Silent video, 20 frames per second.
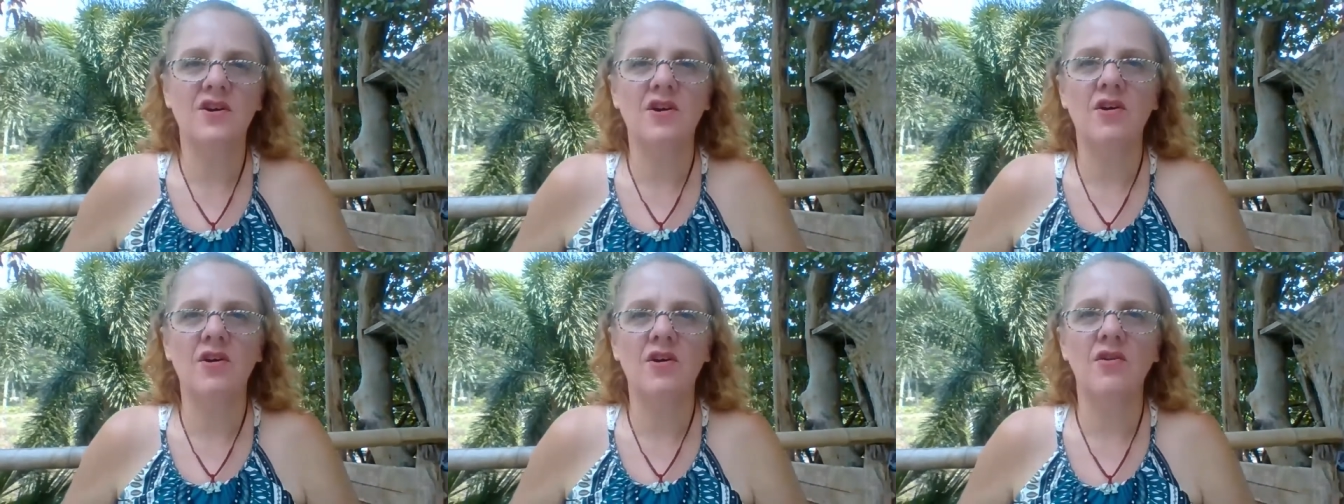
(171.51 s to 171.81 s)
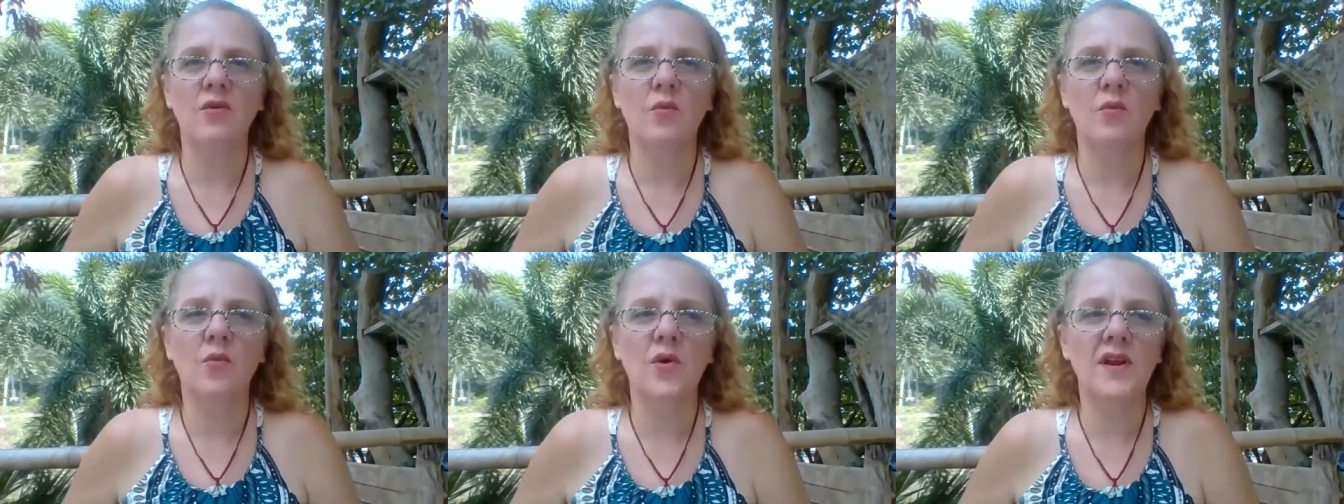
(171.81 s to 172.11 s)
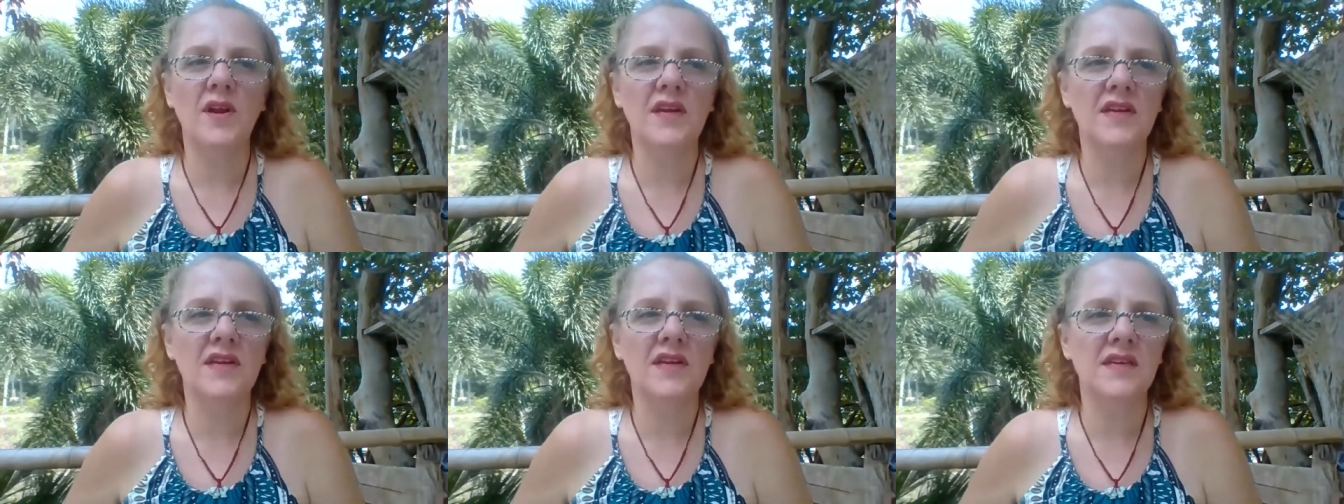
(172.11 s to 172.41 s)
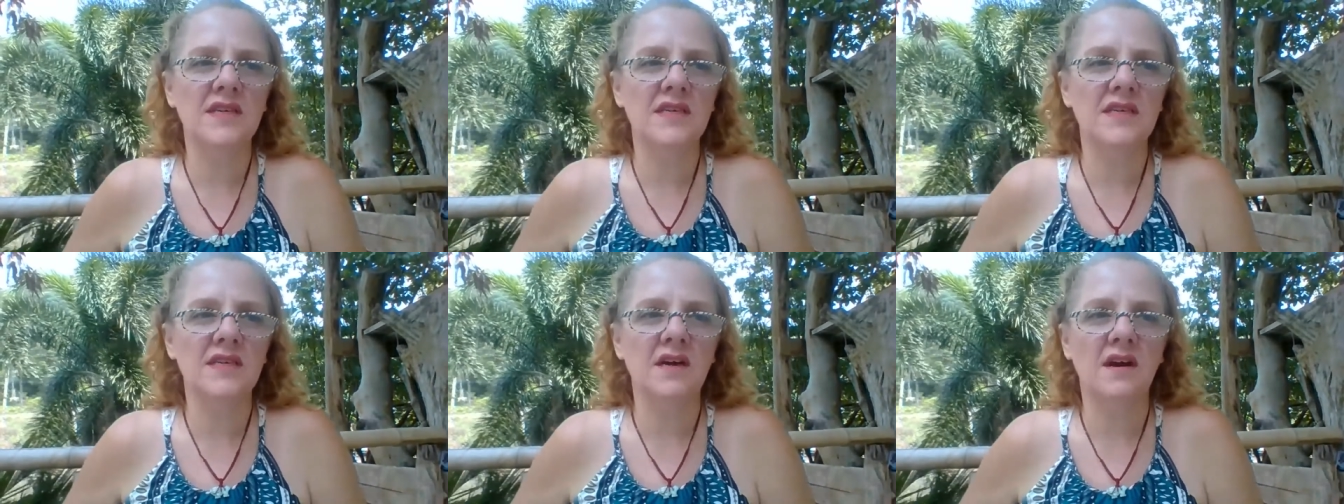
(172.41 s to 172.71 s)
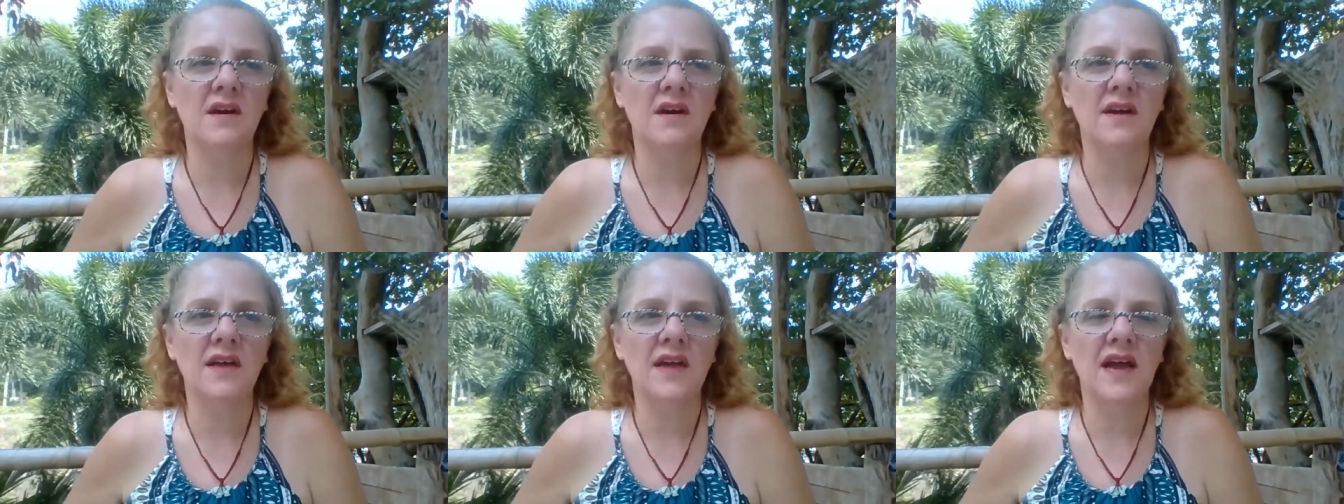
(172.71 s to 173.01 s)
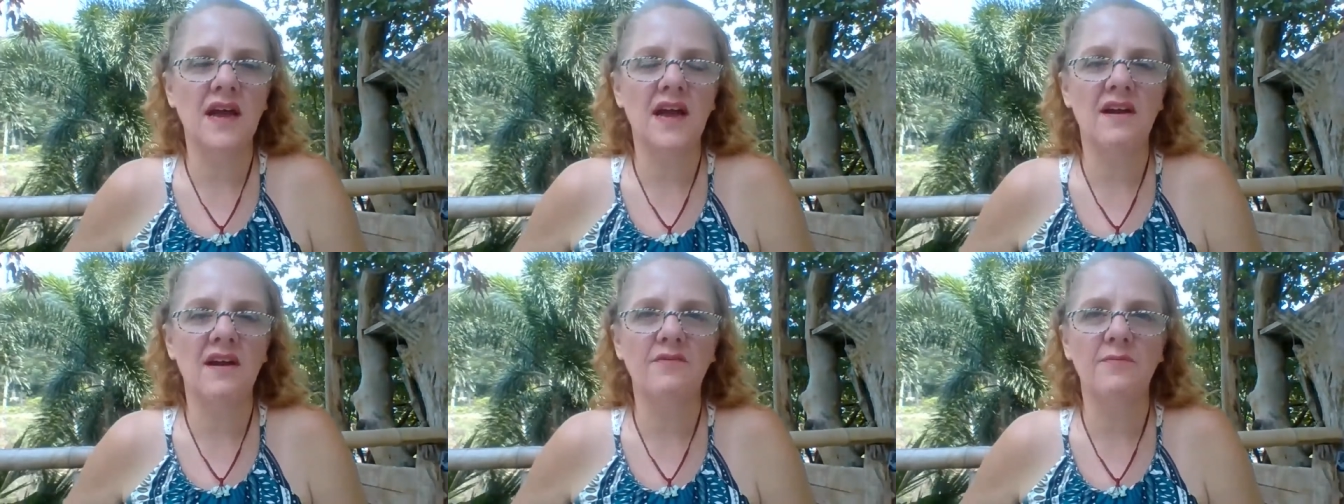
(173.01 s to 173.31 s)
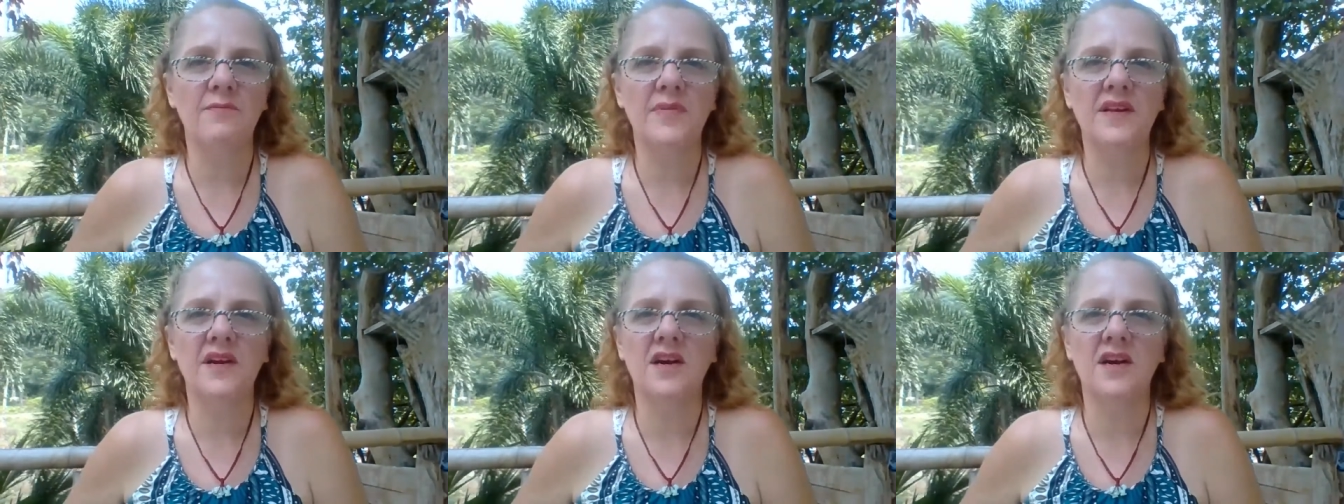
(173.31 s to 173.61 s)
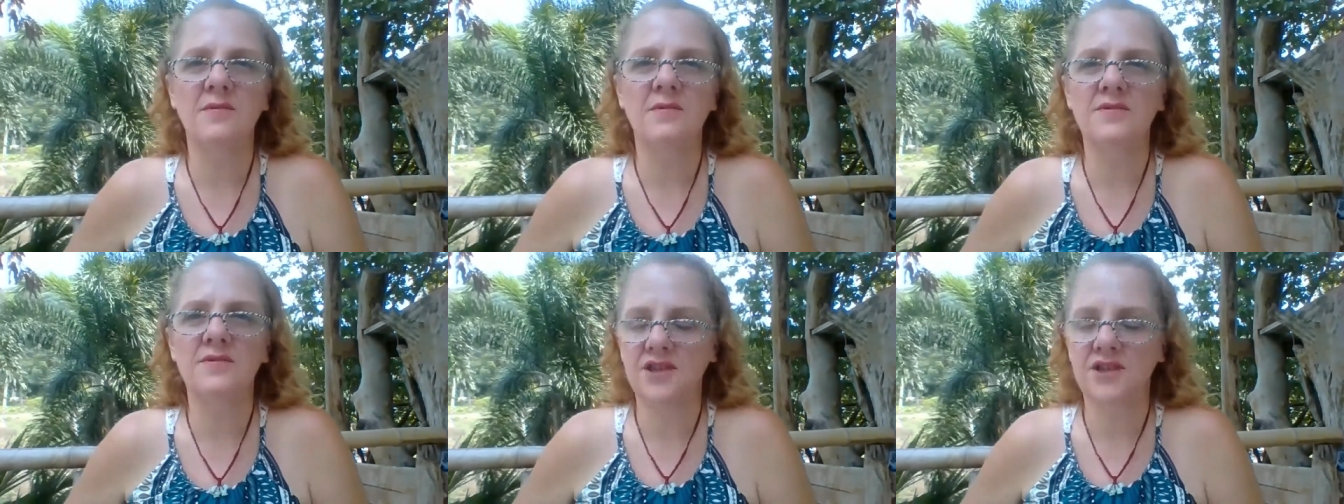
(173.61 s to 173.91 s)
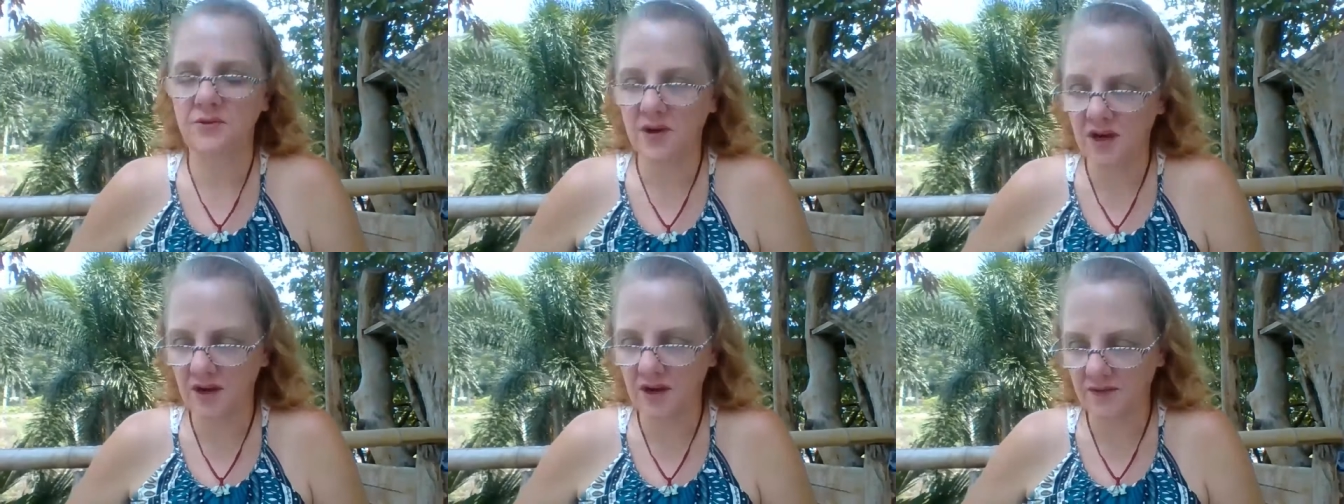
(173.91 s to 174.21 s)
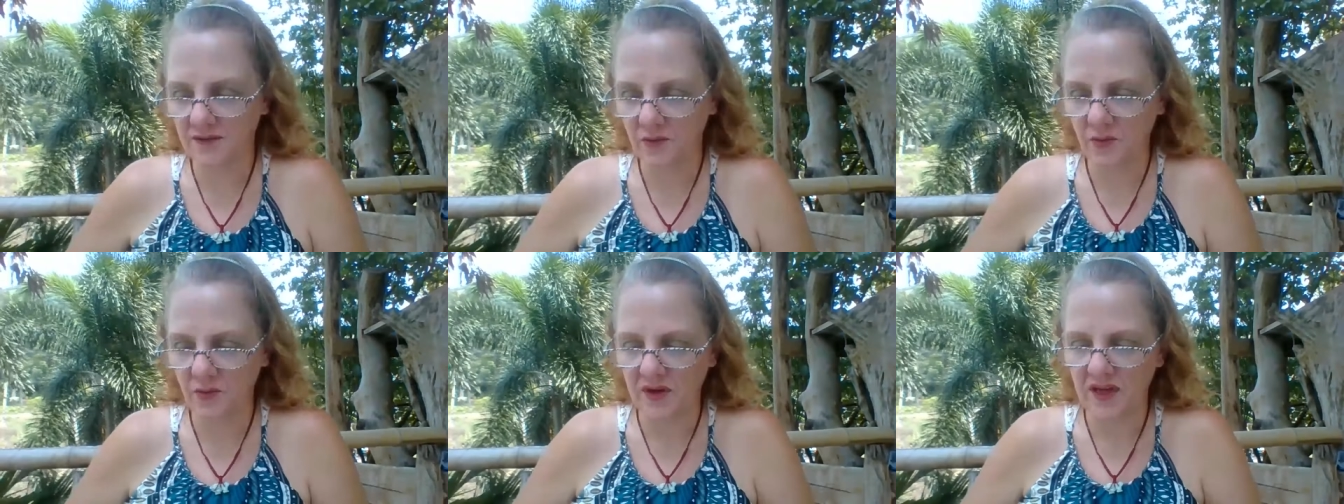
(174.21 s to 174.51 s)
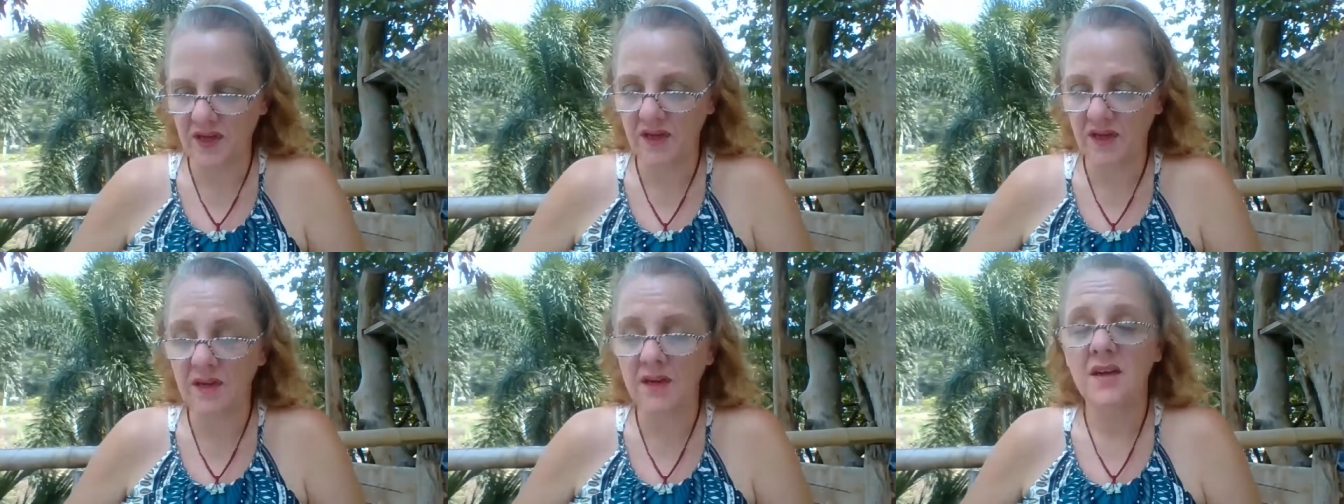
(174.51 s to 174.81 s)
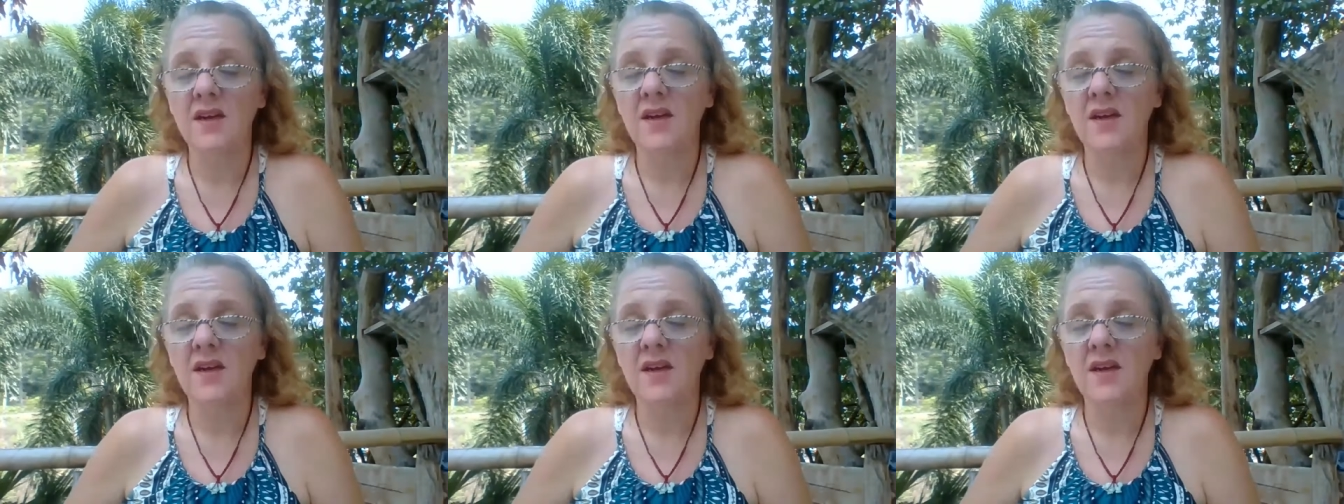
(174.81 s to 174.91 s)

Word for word: on what it is I have been up to over the week,